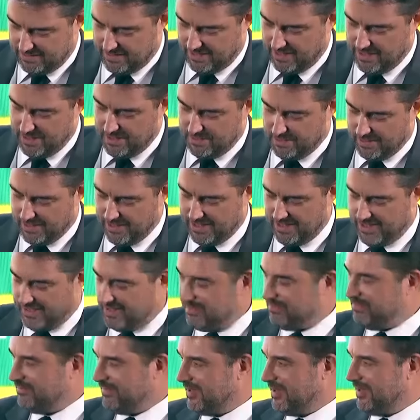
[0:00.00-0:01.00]

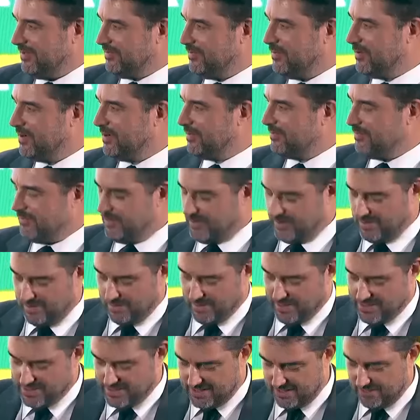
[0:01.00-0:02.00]
globally, what
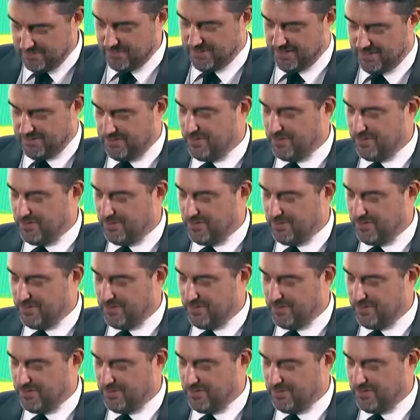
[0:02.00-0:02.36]
an amazing,